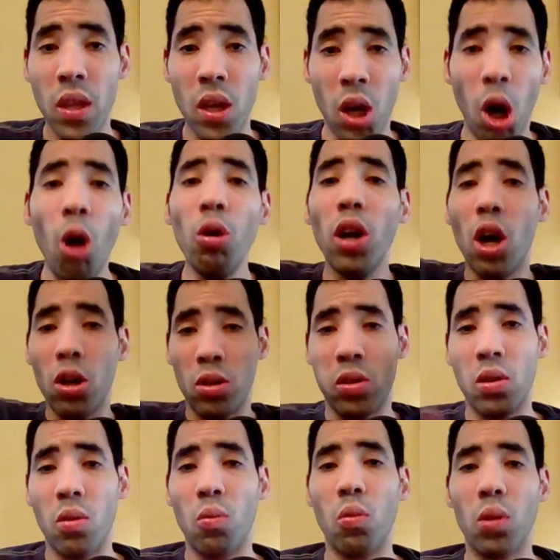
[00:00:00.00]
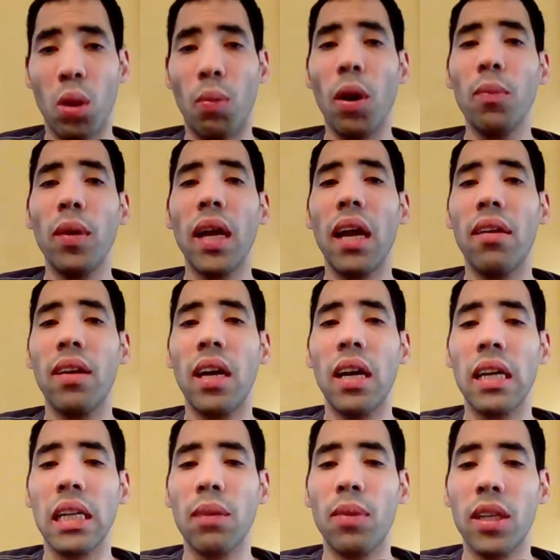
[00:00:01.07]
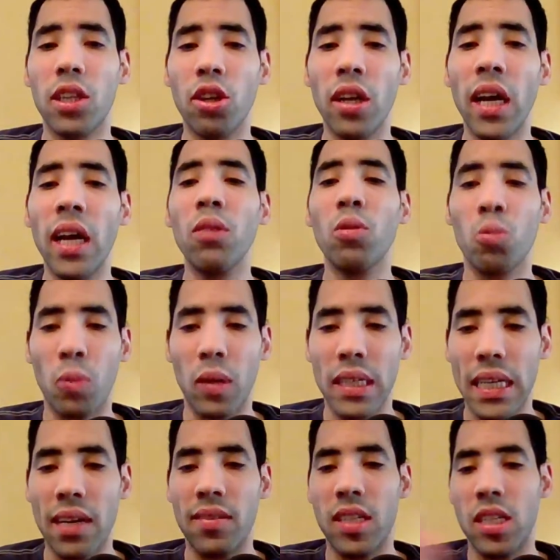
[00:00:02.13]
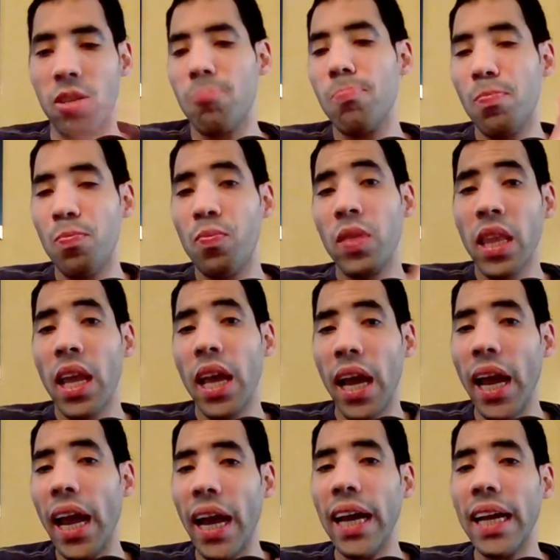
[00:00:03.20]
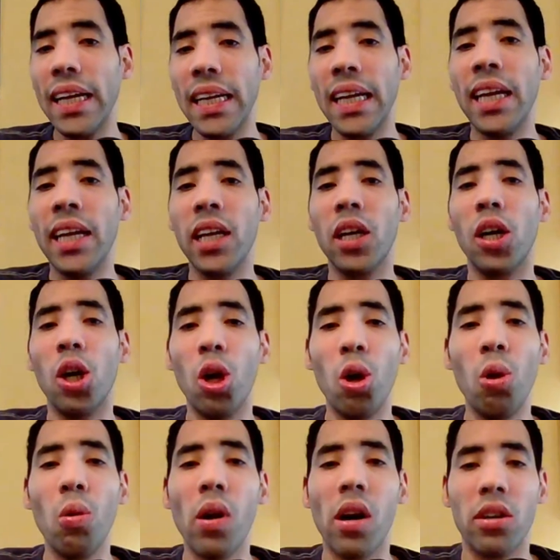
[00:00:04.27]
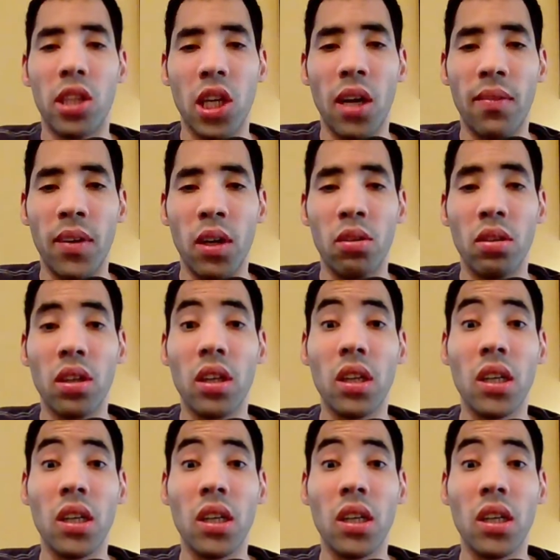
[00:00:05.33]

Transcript: Who knows? The probably answer until then was you Anywho, I'll talk about